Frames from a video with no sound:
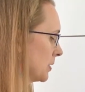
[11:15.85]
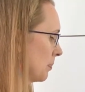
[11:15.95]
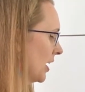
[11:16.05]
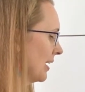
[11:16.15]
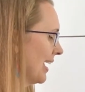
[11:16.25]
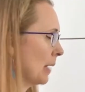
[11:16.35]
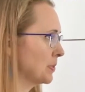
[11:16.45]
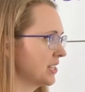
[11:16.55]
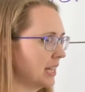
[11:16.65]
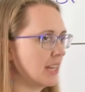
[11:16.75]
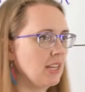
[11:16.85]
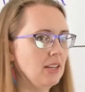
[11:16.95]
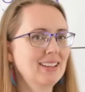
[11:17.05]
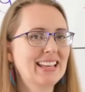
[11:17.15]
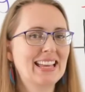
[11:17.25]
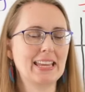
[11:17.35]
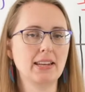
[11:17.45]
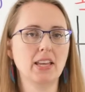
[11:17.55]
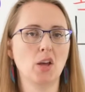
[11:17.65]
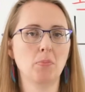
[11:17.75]
but hepcidin
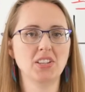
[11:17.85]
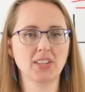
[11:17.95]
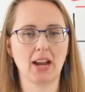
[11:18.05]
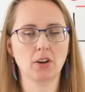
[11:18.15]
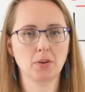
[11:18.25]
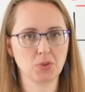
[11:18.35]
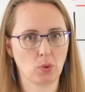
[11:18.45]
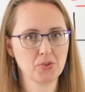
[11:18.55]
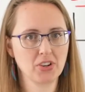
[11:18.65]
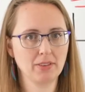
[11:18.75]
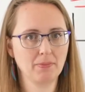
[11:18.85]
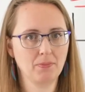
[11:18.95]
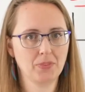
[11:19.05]
inhibits iron absorption,